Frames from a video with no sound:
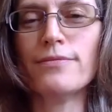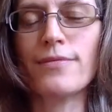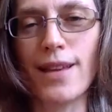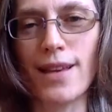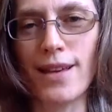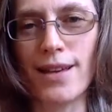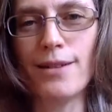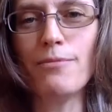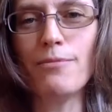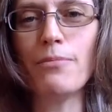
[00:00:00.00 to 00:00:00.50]

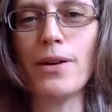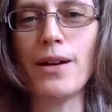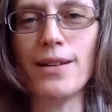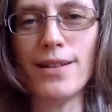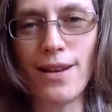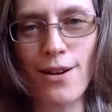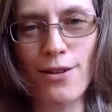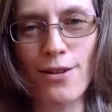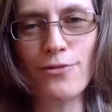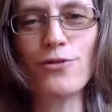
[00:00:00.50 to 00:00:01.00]
yeah,
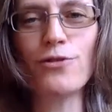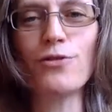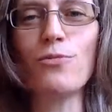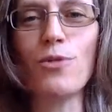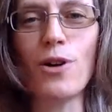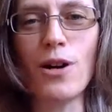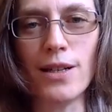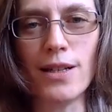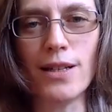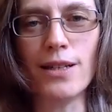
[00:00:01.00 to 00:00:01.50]
but after a
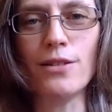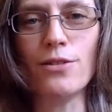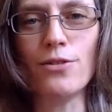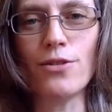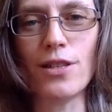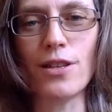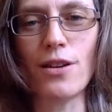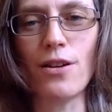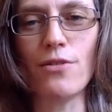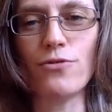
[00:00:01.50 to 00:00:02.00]
while it
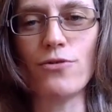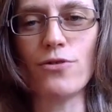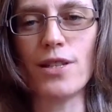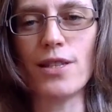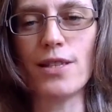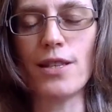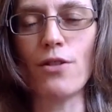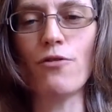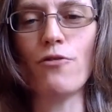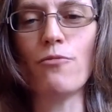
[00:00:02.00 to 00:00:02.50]
looks after
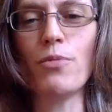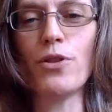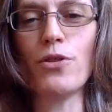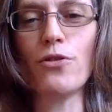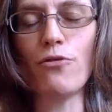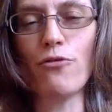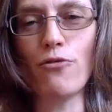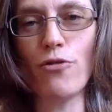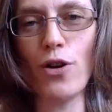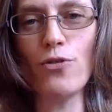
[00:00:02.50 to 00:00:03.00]
itself. But
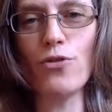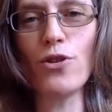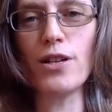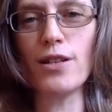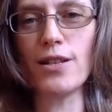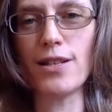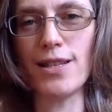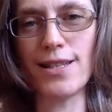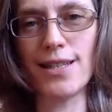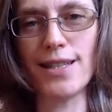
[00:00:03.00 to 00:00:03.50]
the
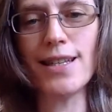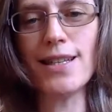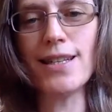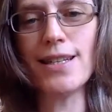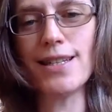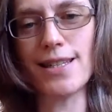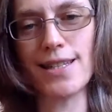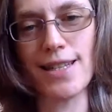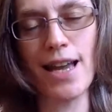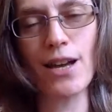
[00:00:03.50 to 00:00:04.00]
focus
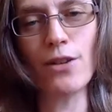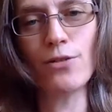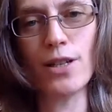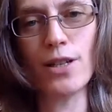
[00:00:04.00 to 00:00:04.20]
is down